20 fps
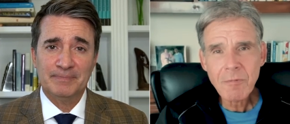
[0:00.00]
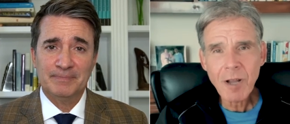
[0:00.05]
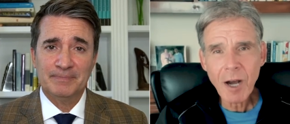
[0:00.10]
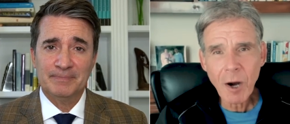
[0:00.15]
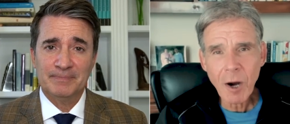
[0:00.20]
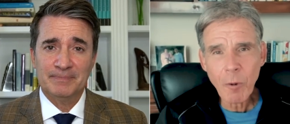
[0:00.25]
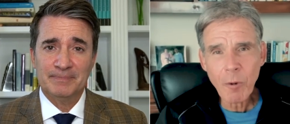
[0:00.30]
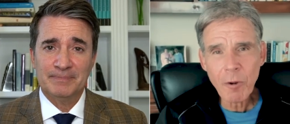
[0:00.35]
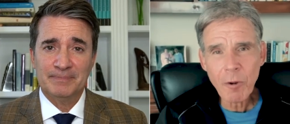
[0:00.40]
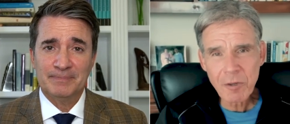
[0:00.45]

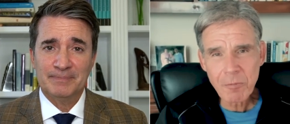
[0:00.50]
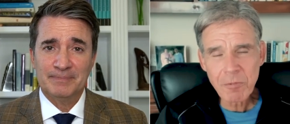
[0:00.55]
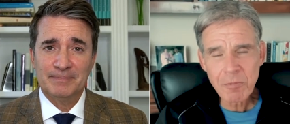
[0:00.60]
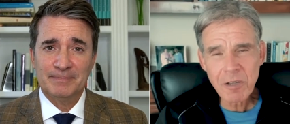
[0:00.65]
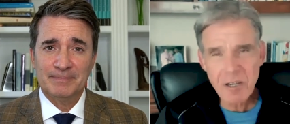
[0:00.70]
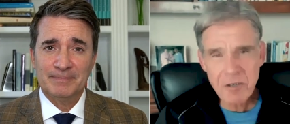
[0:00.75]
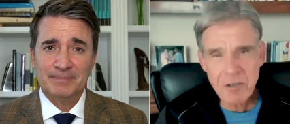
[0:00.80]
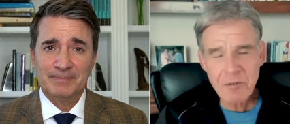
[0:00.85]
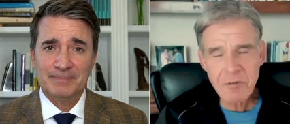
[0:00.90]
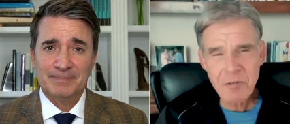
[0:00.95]
Speaker 1: Always a
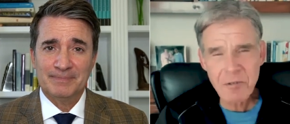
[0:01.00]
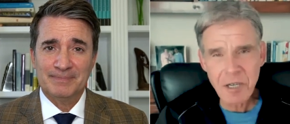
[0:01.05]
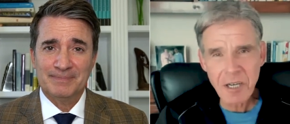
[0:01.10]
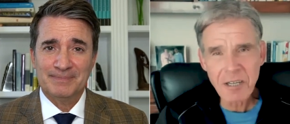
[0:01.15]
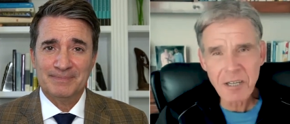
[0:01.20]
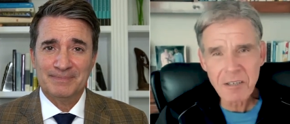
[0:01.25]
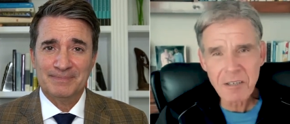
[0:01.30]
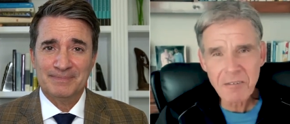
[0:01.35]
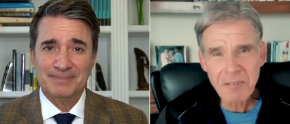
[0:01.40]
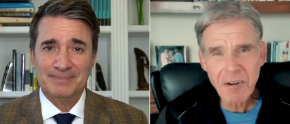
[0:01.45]
pleasure,
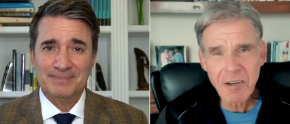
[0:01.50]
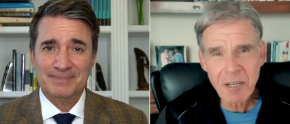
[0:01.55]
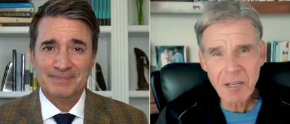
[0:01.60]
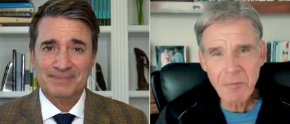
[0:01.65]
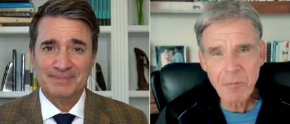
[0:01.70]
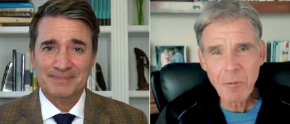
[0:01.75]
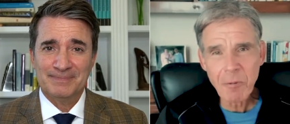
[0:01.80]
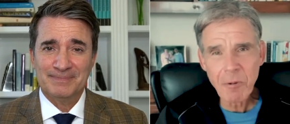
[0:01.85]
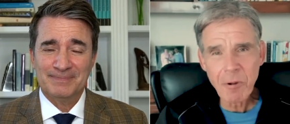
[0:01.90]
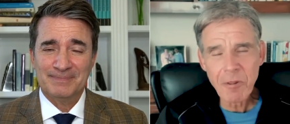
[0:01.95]
John. Great to
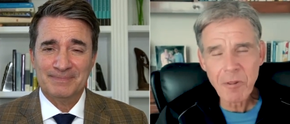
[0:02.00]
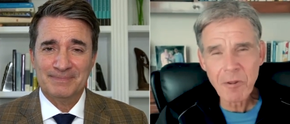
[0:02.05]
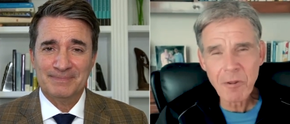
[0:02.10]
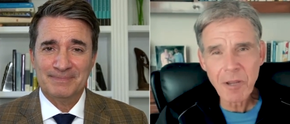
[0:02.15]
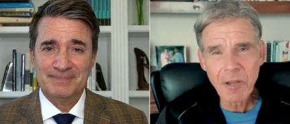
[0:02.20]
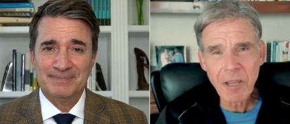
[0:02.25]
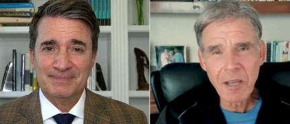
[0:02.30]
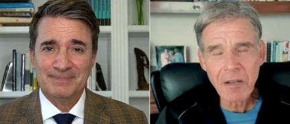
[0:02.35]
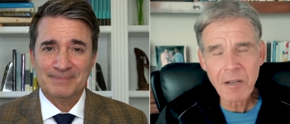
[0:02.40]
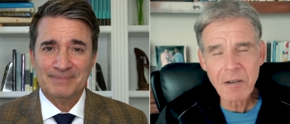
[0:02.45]
be with you
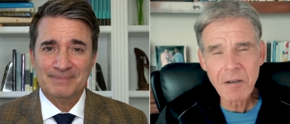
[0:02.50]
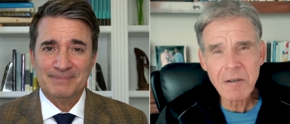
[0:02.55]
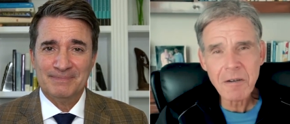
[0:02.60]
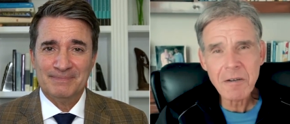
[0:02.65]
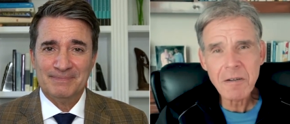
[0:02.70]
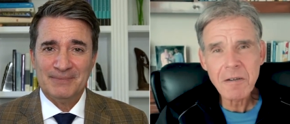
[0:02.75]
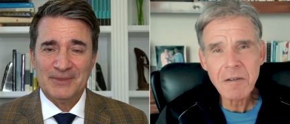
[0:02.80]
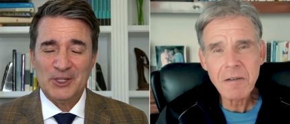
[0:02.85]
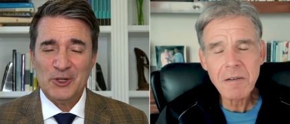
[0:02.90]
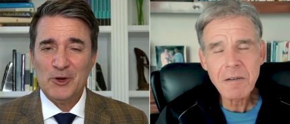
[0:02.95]
again.
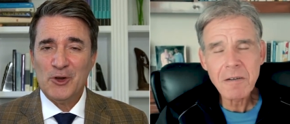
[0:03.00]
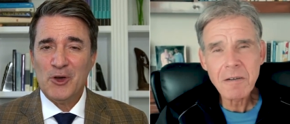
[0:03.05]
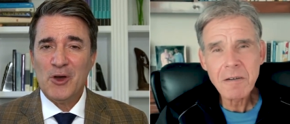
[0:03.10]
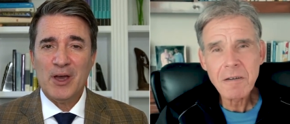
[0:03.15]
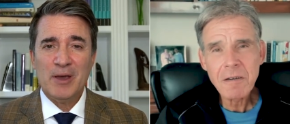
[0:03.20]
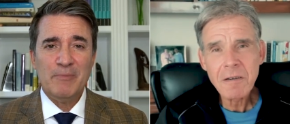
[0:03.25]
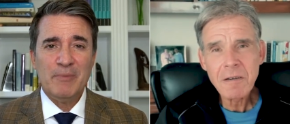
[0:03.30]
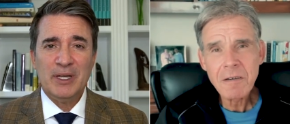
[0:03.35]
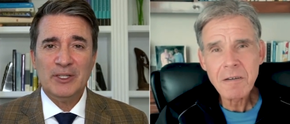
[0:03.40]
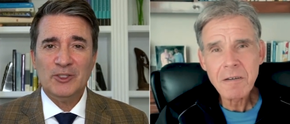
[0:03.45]
Speaker 2: You know,
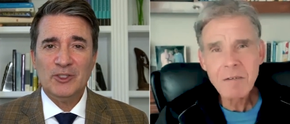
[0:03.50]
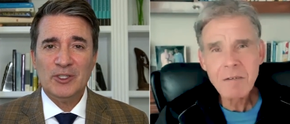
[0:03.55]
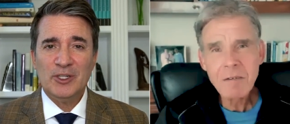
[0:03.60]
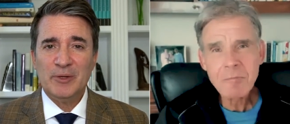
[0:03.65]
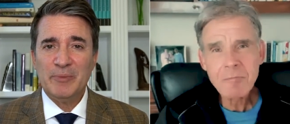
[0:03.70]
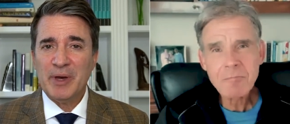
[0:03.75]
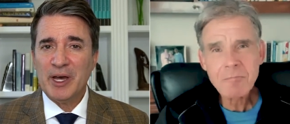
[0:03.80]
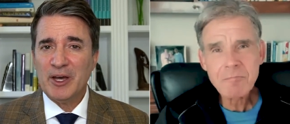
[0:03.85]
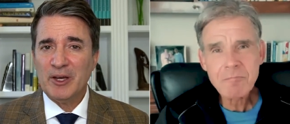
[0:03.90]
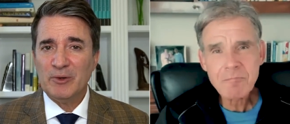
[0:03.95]
I mentioned
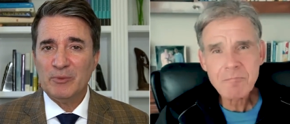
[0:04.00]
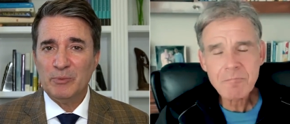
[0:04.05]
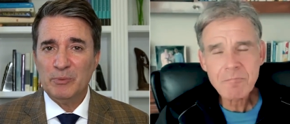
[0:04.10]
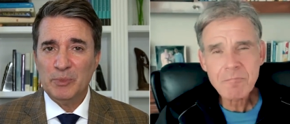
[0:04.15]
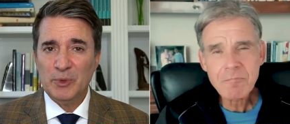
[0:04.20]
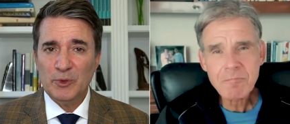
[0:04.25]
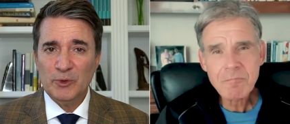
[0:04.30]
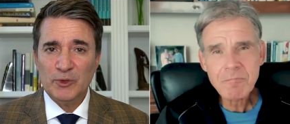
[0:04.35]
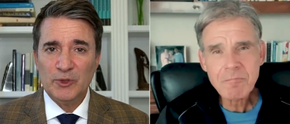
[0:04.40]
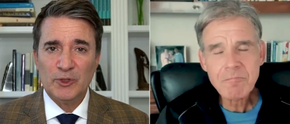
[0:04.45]
about
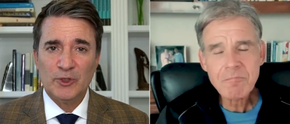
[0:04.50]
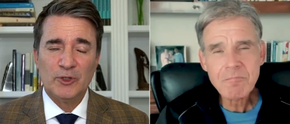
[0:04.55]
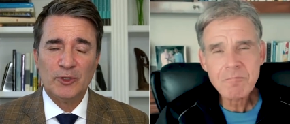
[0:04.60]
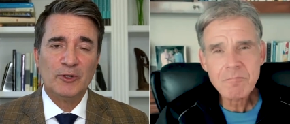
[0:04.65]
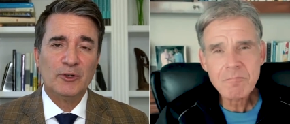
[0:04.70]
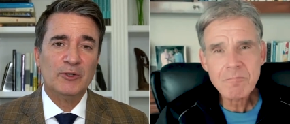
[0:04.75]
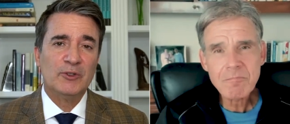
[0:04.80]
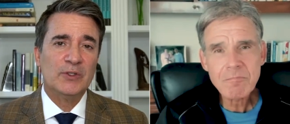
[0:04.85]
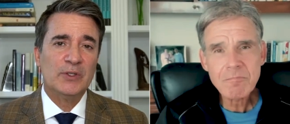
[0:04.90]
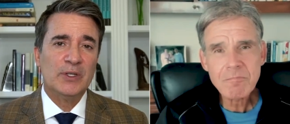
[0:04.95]

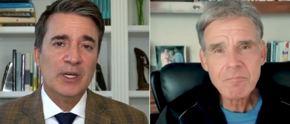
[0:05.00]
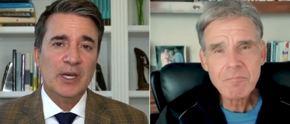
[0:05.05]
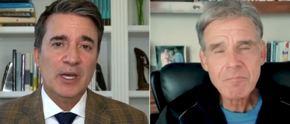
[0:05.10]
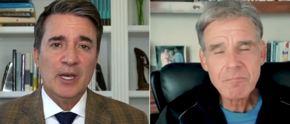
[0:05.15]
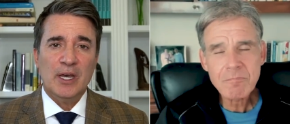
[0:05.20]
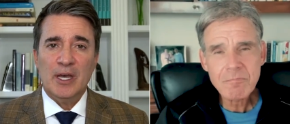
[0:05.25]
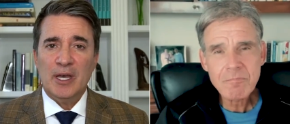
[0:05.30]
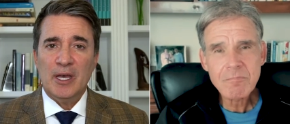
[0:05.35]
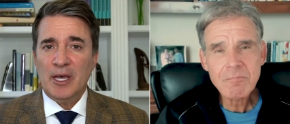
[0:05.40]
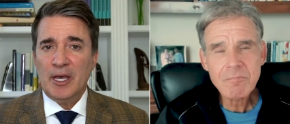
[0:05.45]
boosters,
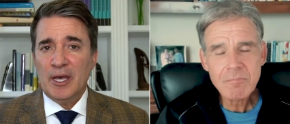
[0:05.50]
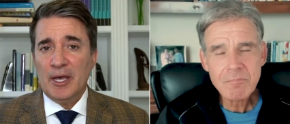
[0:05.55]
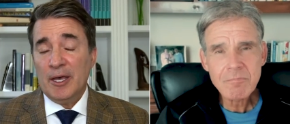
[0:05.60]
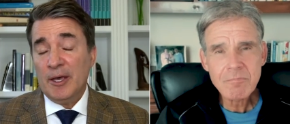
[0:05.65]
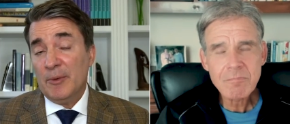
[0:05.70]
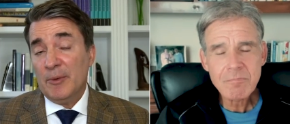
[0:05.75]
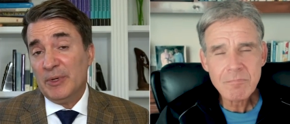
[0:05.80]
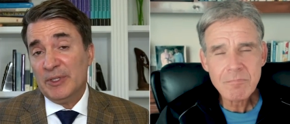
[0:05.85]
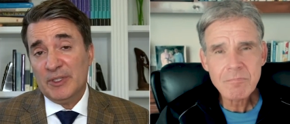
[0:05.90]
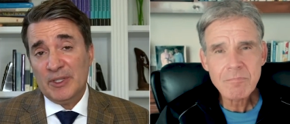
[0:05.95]

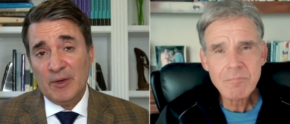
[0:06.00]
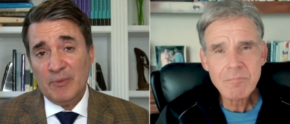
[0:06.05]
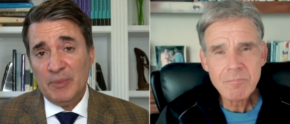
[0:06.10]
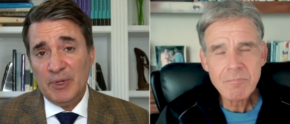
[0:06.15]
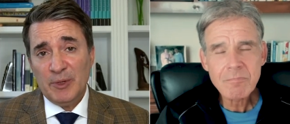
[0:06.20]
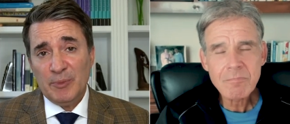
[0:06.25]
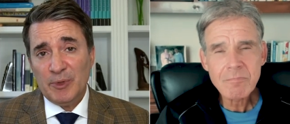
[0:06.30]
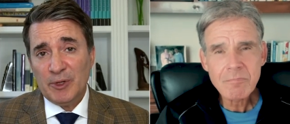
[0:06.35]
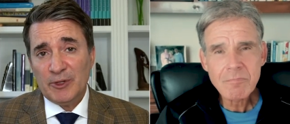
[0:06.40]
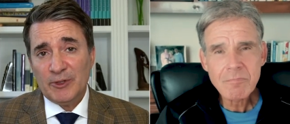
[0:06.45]
but some
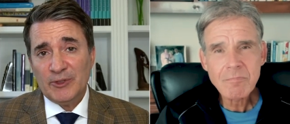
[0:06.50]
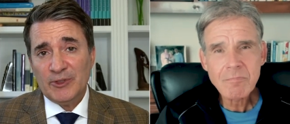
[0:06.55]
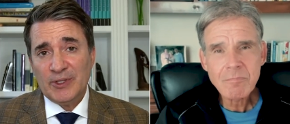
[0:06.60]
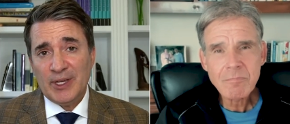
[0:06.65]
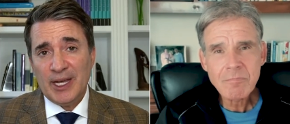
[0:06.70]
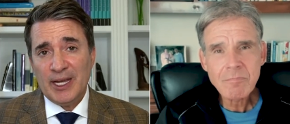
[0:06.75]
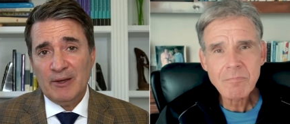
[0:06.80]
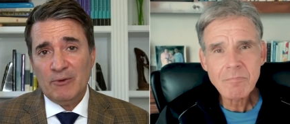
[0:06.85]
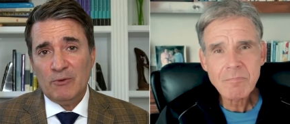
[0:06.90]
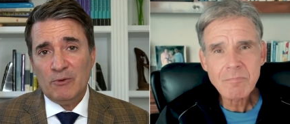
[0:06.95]
people are
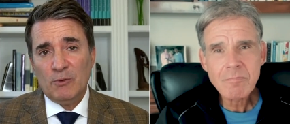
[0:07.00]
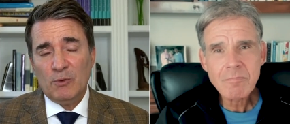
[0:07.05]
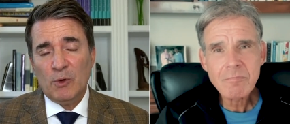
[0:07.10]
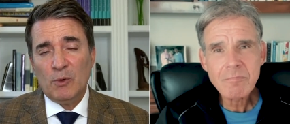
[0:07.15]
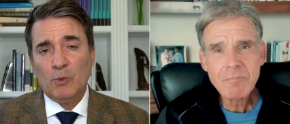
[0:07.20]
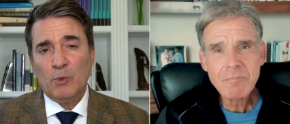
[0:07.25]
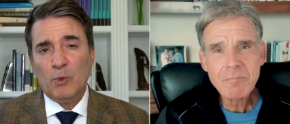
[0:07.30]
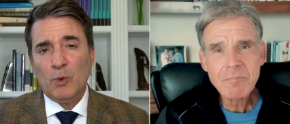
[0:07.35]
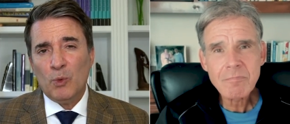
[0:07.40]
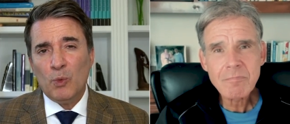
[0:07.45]
saying,
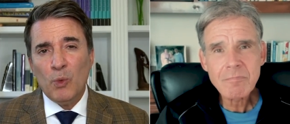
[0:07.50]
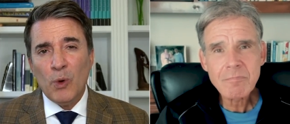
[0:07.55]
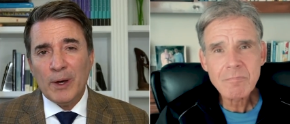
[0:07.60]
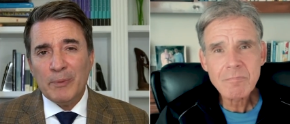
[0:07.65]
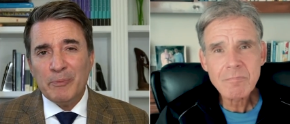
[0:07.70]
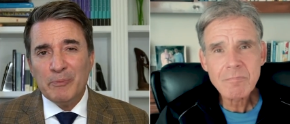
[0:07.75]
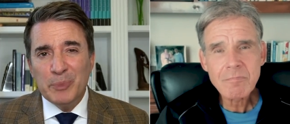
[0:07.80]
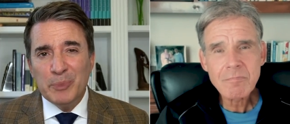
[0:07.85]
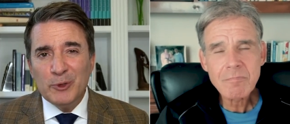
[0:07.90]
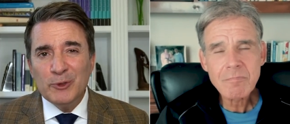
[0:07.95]

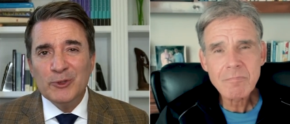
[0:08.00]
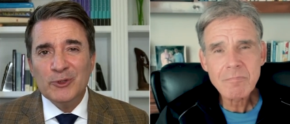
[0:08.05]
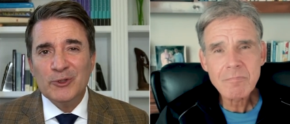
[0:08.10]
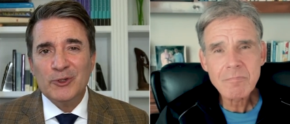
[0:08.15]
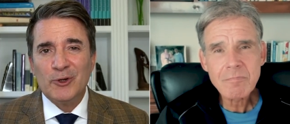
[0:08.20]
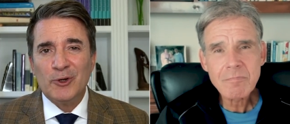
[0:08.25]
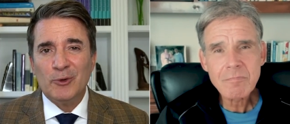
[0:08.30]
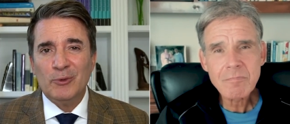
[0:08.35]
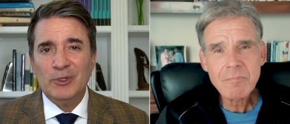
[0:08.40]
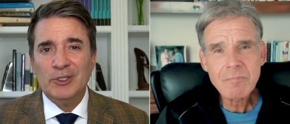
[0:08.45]
what
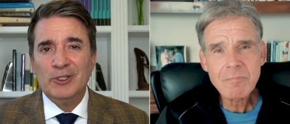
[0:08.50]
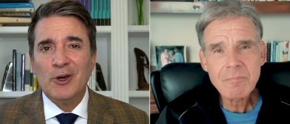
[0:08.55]
booster are we